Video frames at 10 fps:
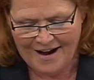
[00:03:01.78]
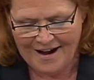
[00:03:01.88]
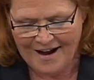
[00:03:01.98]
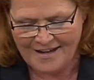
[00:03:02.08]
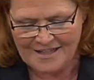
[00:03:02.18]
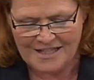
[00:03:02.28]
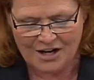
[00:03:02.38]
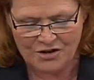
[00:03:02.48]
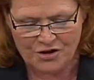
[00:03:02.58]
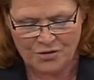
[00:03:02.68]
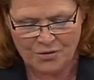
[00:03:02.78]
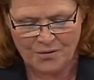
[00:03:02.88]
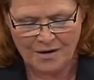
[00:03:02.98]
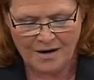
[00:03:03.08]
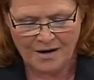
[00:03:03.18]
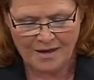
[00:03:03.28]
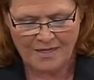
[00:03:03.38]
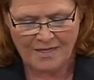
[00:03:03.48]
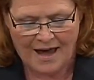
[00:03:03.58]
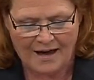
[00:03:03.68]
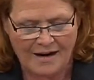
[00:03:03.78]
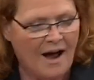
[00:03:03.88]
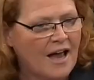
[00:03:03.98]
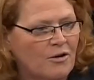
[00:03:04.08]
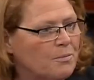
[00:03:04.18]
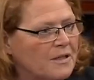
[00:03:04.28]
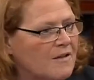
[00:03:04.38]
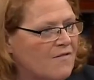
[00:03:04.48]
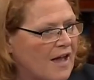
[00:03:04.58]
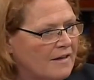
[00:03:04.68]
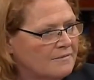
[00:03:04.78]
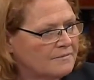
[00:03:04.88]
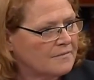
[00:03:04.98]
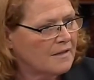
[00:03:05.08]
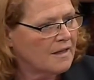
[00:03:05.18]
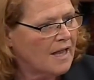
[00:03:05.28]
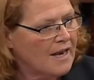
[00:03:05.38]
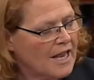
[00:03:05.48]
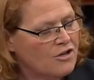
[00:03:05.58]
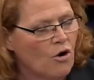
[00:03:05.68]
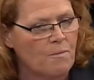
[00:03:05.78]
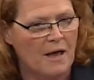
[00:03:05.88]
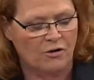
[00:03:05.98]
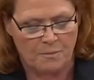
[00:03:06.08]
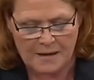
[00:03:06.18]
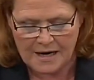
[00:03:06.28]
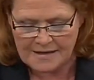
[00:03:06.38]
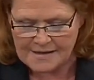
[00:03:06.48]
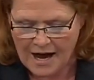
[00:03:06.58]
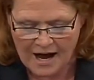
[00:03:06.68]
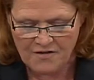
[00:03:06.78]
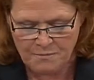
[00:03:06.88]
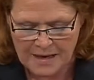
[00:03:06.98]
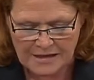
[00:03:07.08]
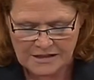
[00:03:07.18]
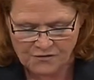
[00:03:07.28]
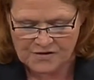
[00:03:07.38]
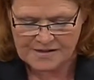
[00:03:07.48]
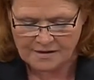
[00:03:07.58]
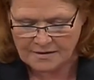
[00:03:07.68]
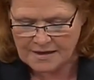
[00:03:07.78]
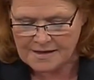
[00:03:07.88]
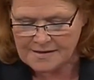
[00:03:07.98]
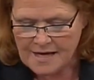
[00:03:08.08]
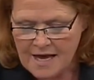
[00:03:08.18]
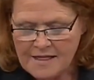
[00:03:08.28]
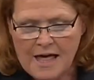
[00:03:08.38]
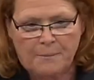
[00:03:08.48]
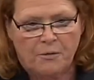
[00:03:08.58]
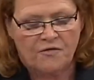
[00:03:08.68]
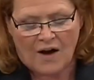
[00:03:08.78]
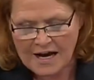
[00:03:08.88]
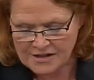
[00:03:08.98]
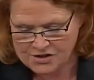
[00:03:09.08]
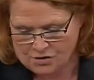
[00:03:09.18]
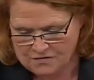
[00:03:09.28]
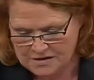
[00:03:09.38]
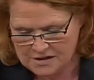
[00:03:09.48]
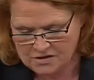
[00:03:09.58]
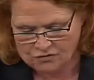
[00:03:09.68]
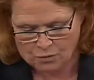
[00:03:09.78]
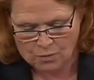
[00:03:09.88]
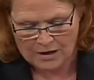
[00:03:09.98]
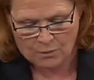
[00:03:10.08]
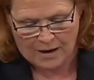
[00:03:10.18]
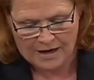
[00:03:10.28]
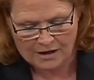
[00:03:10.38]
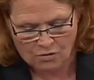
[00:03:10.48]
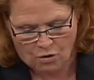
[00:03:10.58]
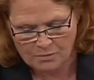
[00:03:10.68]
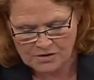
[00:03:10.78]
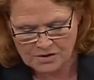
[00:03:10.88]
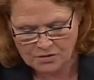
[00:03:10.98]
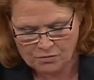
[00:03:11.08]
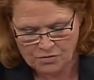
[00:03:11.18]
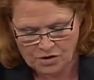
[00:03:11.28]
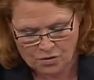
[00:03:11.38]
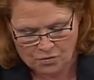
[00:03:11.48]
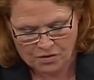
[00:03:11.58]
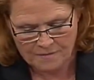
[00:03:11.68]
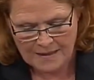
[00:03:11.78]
I can tell you that I don't believe that. And I know better because I've been to facilities that provide services for runaway and homeless youth.